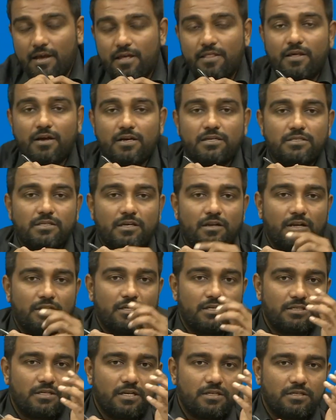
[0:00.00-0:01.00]
Thus the
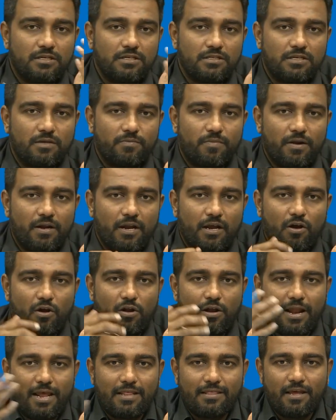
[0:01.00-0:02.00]
resistance is depending
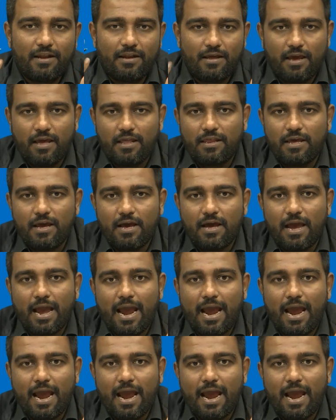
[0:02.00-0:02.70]
on length and area,